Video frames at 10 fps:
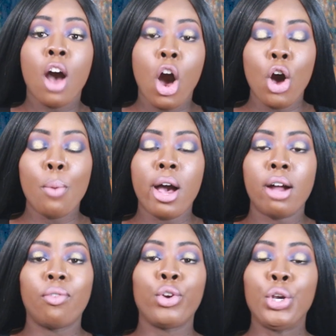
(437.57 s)
home
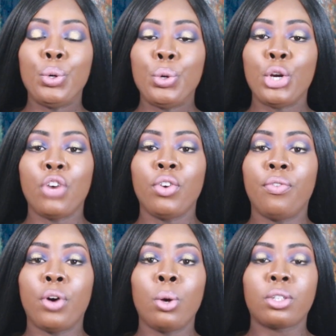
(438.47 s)
of Renewed
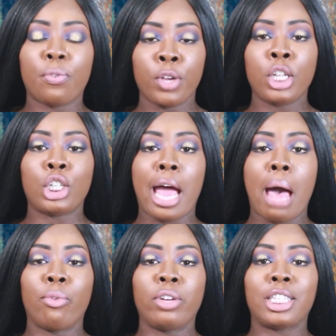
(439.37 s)
or Revoked, feature
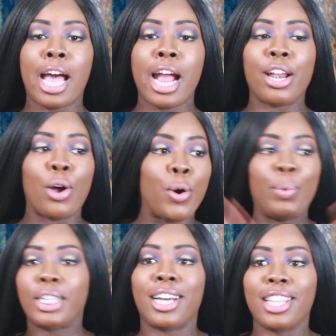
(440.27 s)
album Retire, and a whole
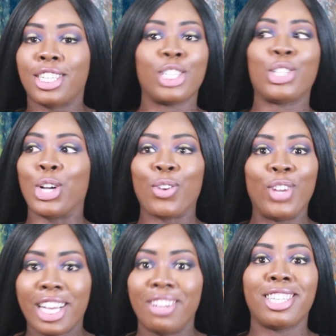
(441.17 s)
bunch of other shit talking
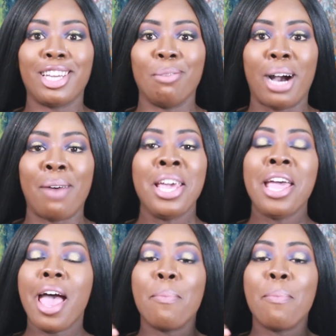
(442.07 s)
when it comes to hip hop.